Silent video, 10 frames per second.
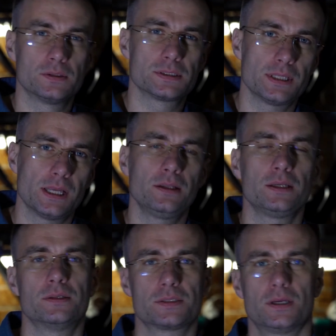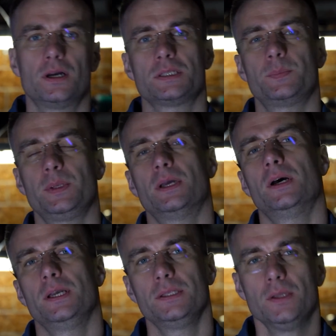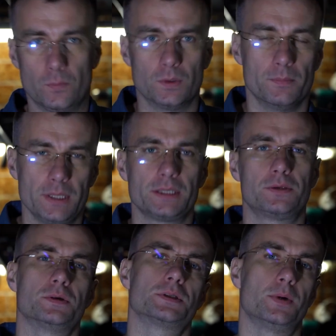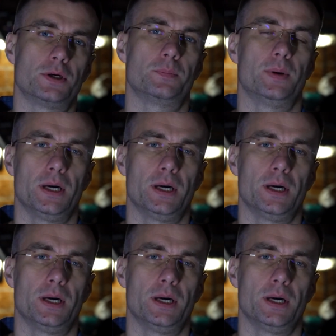understanding the science behind will make you a smarter